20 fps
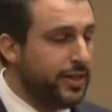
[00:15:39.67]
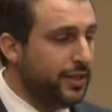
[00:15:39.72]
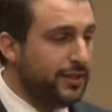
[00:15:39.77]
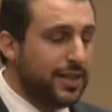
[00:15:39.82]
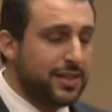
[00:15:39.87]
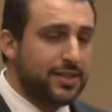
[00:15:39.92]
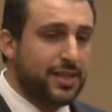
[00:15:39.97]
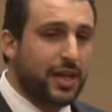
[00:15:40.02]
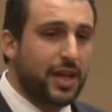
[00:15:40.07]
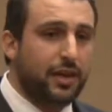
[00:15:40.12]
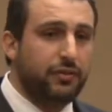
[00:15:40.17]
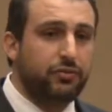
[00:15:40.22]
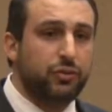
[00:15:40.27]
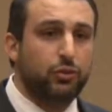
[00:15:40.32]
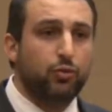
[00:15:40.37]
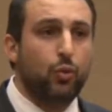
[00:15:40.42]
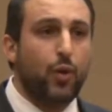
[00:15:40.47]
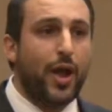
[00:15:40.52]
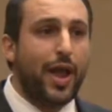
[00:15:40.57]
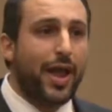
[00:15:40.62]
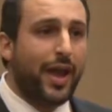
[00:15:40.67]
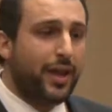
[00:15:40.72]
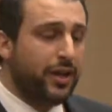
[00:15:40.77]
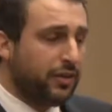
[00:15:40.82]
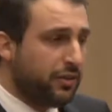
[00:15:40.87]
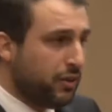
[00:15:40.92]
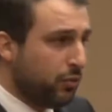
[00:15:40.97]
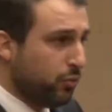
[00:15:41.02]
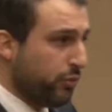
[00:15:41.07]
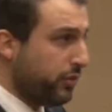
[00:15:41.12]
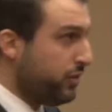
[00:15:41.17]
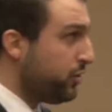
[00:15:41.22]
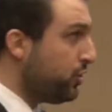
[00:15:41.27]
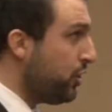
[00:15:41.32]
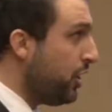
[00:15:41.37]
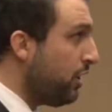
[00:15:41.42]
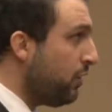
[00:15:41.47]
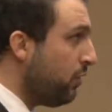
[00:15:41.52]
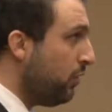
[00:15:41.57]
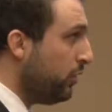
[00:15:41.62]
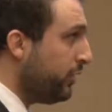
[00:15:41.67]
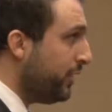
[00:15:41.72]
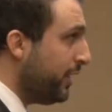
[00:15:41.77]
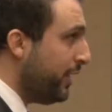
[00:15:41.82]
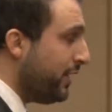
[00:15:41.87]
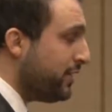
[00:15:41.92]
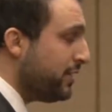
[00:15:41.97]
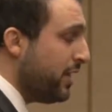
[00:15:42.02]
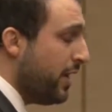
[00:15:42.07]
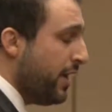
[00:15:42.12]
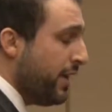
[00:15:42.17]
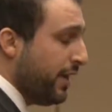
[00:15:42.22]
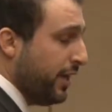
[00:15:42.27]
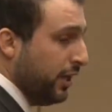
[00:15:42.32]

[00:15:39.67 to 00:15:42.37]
It doesn't have to do anything with shareholders.